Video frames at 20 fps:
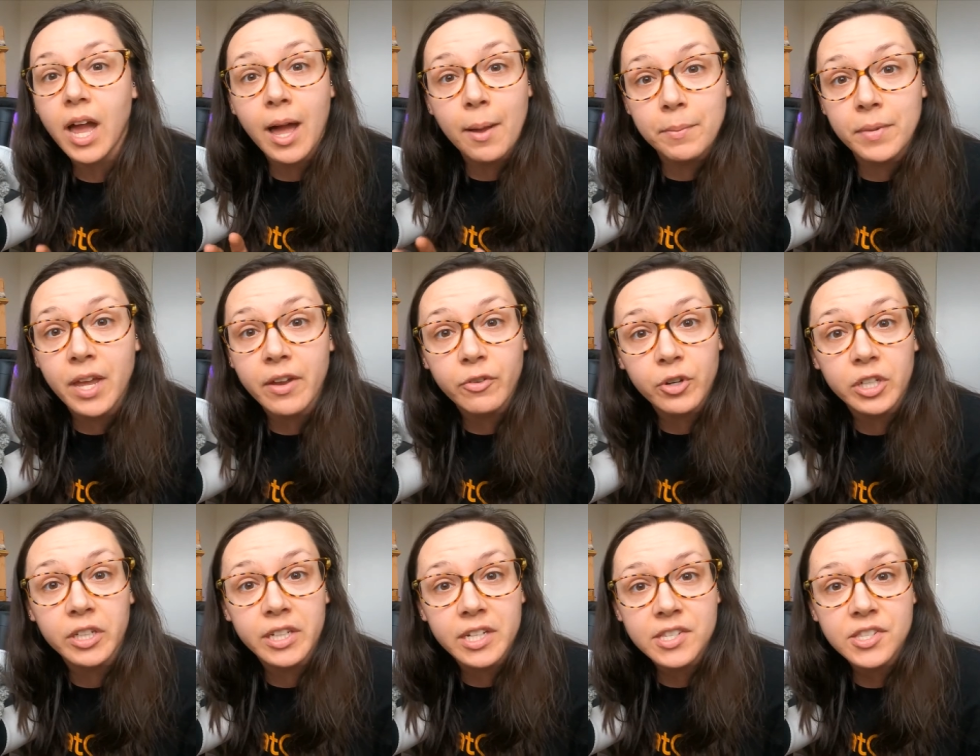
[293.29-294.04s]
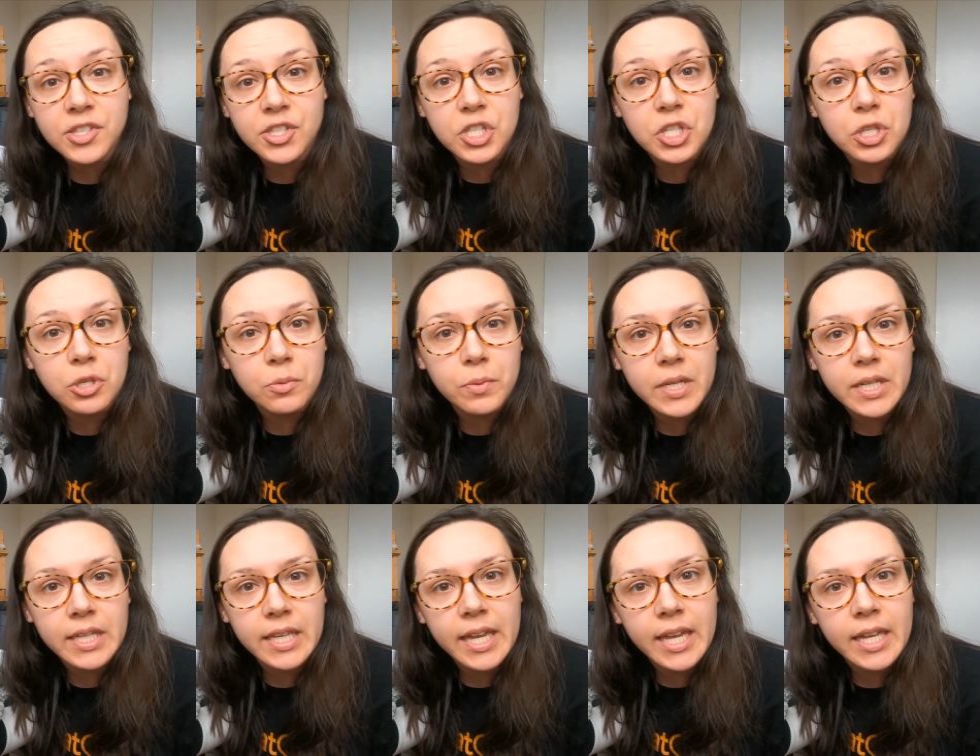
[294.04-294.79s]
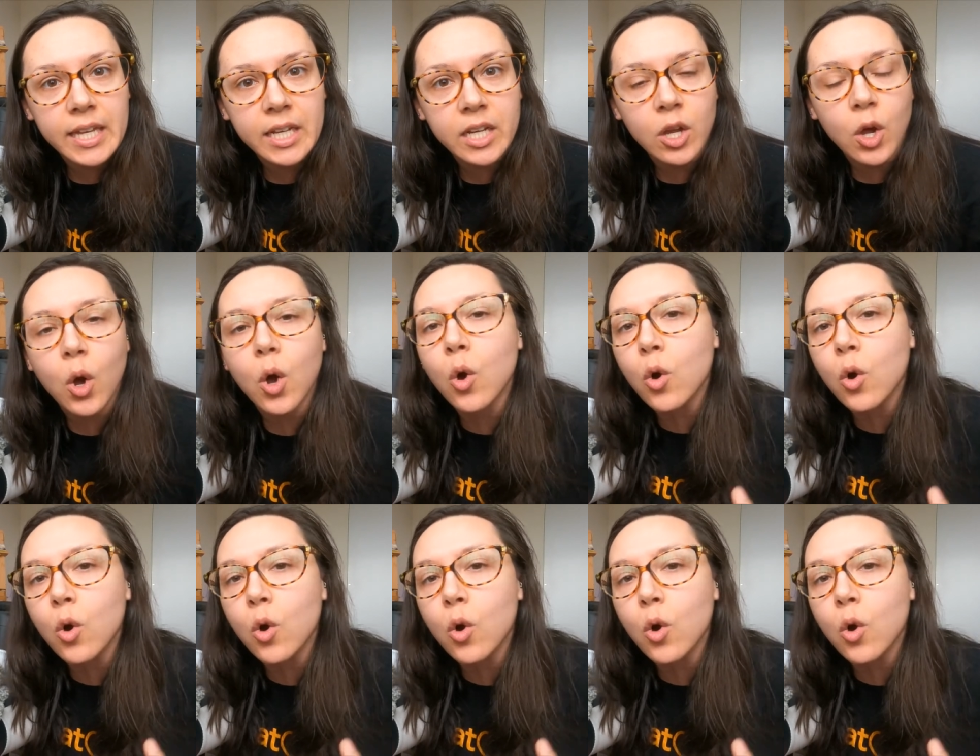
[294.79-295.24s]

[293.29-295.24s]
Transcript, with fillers: I'm never gonna see you again,